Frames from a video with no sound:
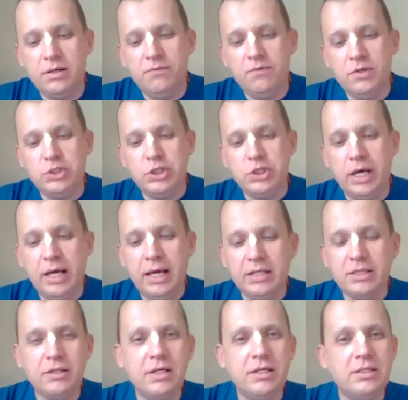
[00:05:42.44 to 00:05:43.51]
which
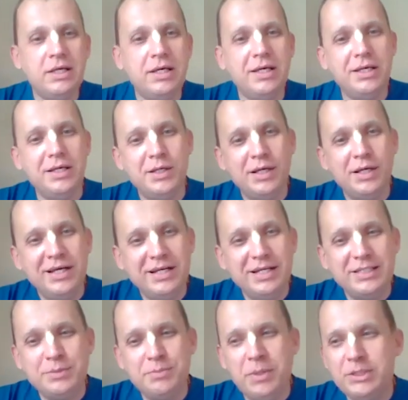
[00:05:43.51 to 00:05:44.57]
add the
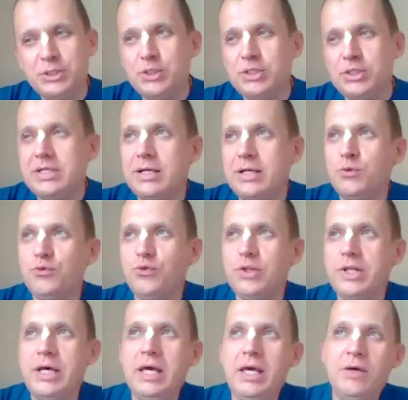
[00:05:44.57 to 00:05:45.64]
special kind of
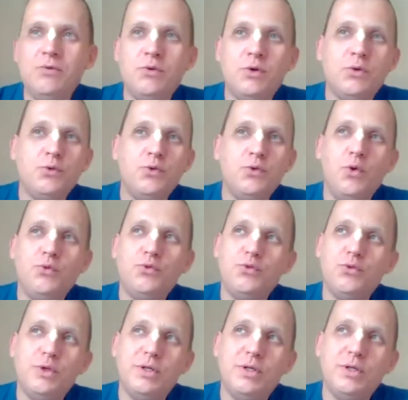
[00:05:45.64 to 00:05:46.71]
flavor of
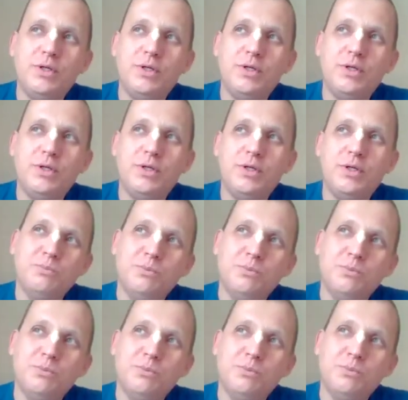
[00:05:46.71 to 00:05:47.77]
you know,
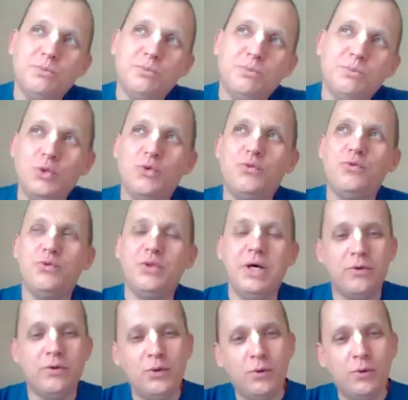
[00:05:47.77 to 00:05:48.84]
mood of
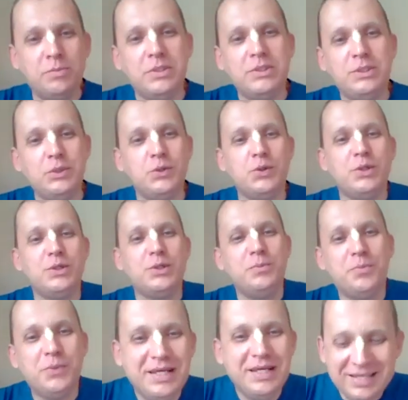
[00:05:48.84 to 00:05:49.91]
those particular
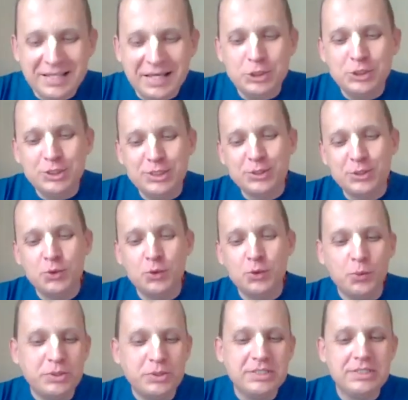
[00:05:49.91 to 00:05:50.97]
national
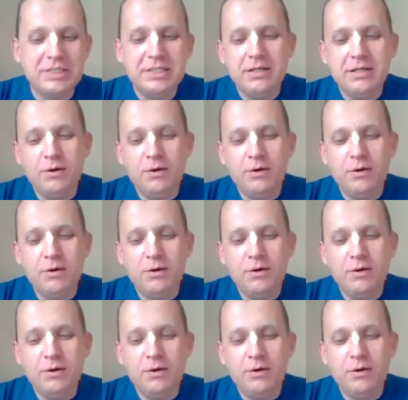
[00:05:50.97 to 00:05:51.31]
groups